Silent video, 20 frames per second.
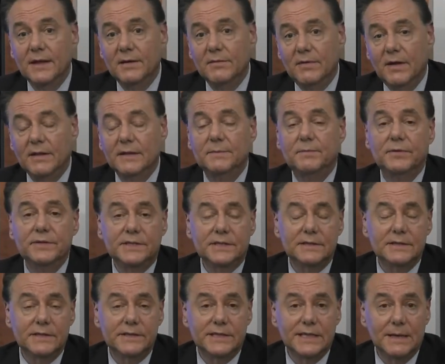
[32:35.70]
well, it puts
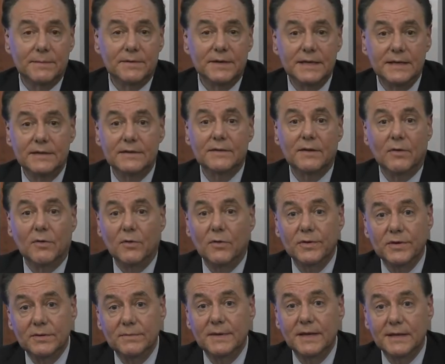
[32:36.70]
into jeopardy the
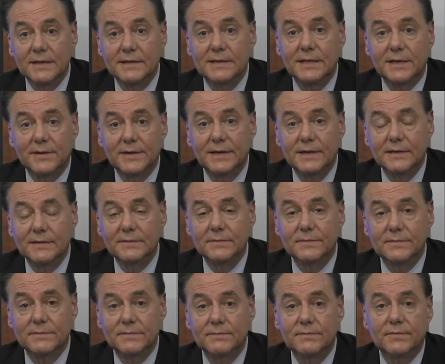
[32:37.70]
whole humanitarian
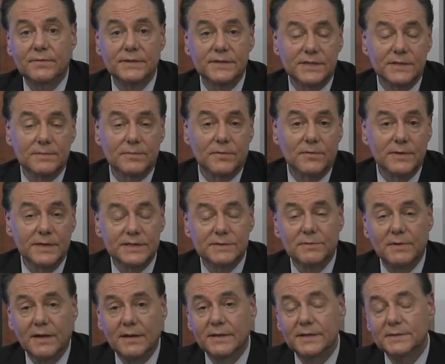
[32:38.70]
principle as
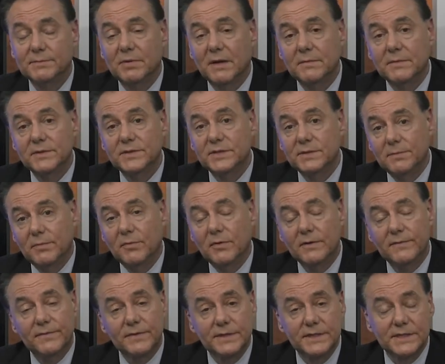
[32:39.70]
well as public
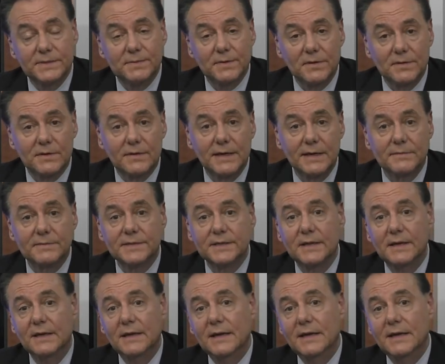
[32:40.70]
support for these programs.